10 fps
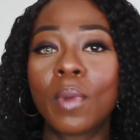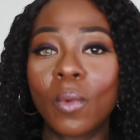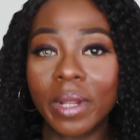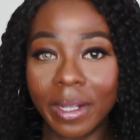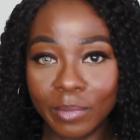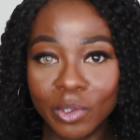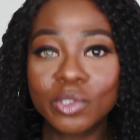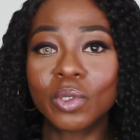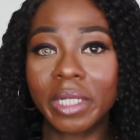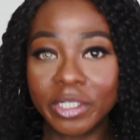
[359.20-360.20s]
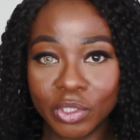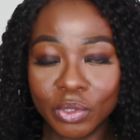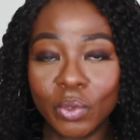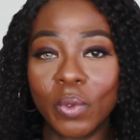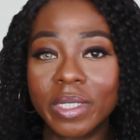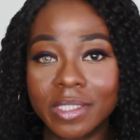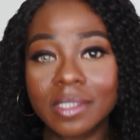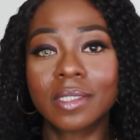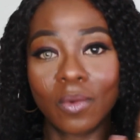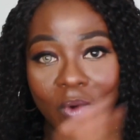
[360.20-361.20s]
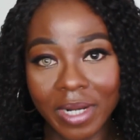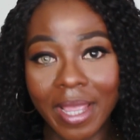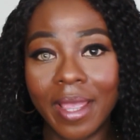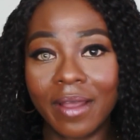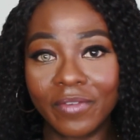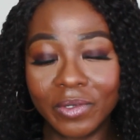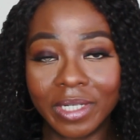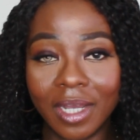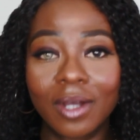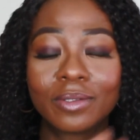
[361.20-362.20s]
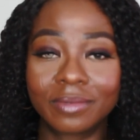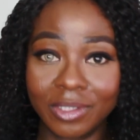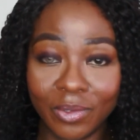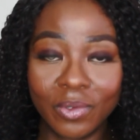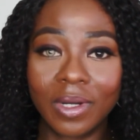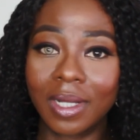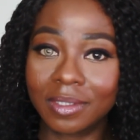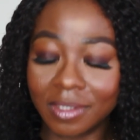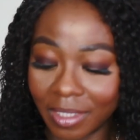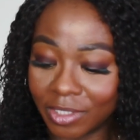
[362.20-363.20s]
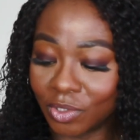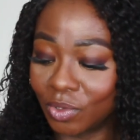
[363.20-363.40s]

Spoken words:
but what I'm going to let you know is the one I have on now, you know, and let